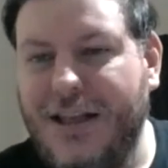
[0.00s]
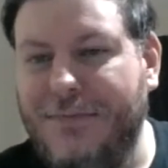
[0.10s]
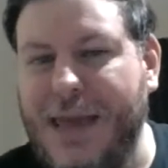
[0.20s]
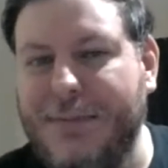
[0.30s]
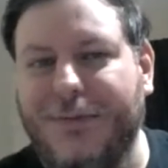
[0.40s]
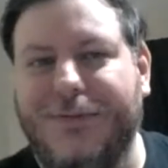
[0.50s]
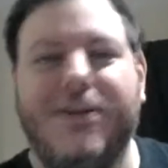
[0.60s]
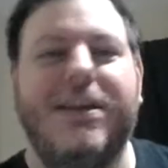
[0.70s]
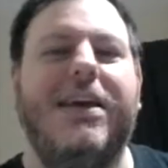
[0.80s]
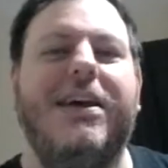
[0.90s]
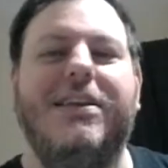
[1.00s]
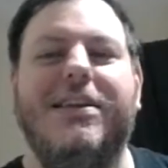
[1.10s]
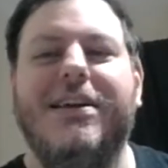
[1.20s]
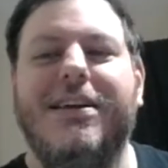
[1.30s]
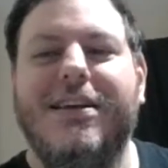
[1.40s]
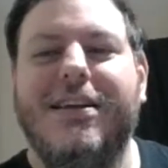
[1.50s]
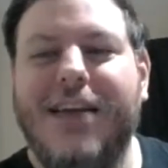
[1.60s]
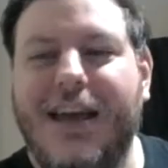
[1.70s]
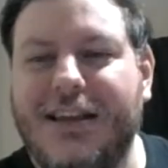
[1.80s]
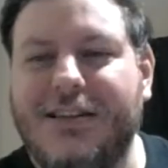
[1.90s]
and people forget,
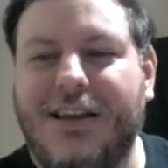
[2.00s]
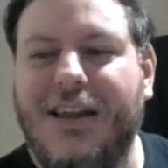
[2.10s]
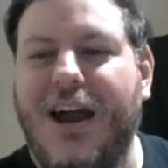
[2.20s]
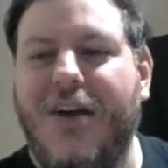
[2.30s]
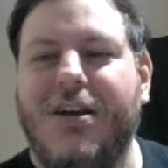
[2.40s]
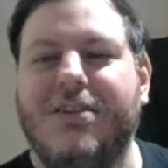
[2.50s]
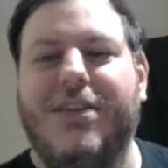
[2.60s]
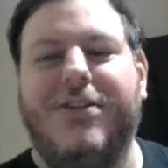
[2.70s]
and it's hilarious.